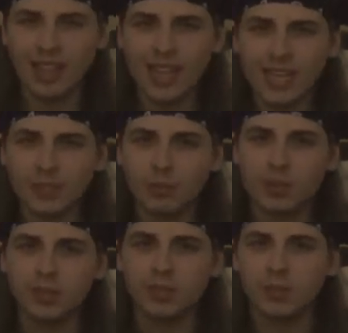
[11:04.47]
Lex
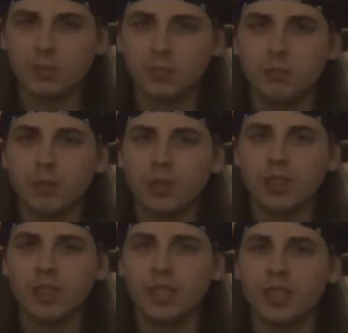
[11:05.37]
was
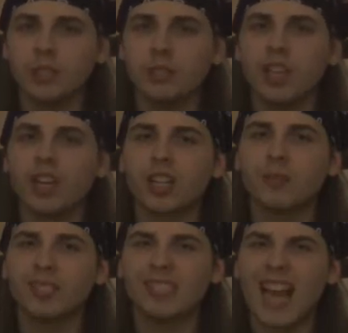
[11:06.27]
put into the
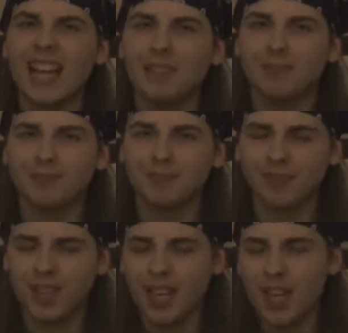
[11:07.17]
Arkham Asylum.
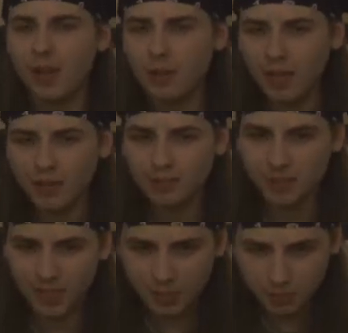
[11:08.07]
Well,
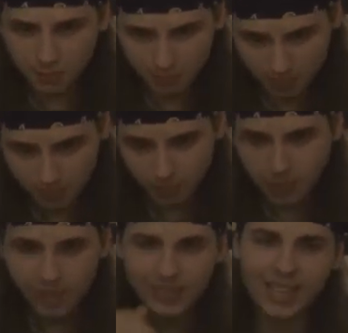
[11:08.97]

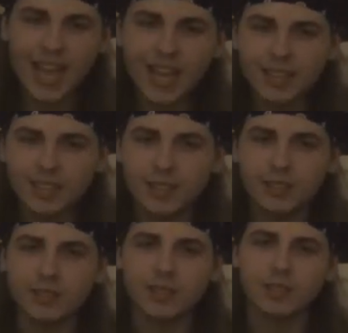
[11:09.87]
in the end,
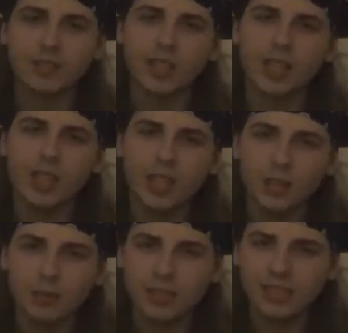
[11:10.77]

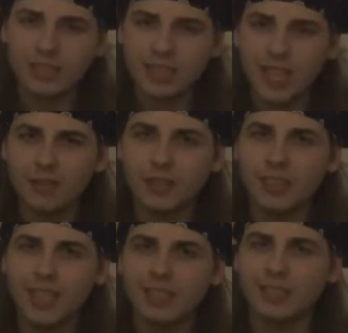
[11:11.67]
it was
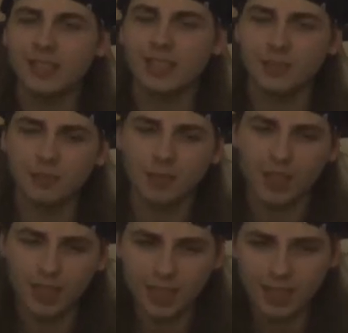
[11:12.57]
discovered that
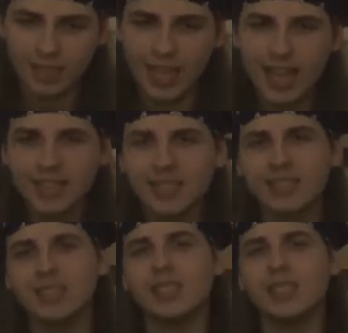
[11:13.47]
in the end,